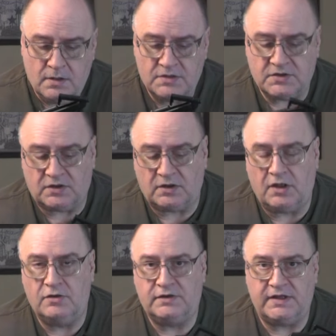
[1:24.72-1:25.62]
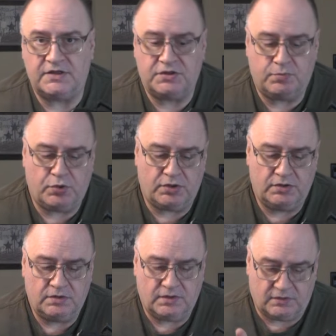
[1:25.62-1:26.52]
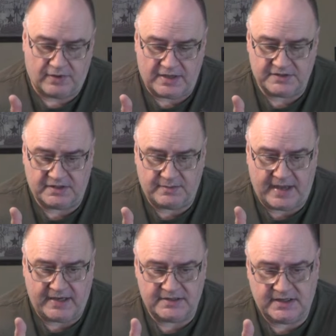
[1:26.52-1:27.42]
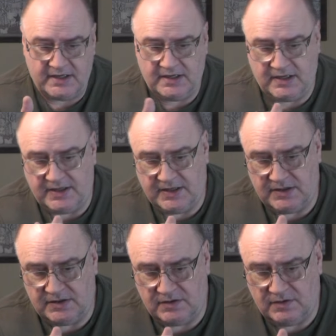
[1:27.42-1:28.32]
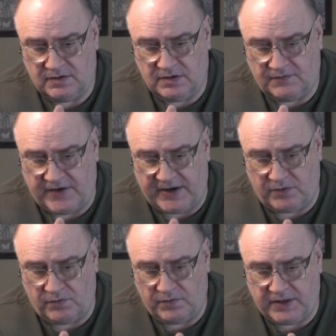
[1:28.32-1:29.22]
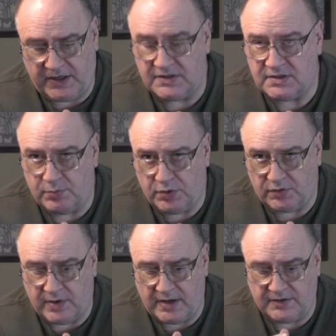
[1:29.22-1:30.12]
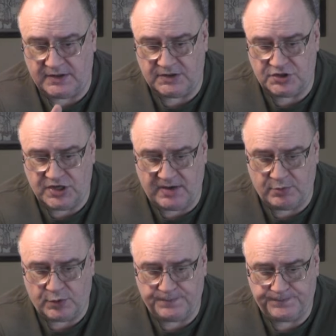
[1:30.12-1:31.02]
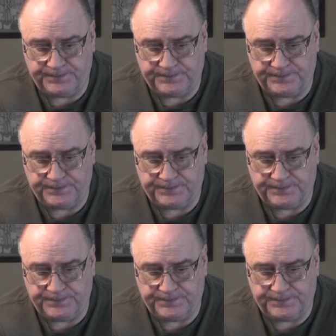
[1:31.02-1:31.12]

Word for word: So to load this you put the rounds in the magazine and then the final thing is to put around in the chamber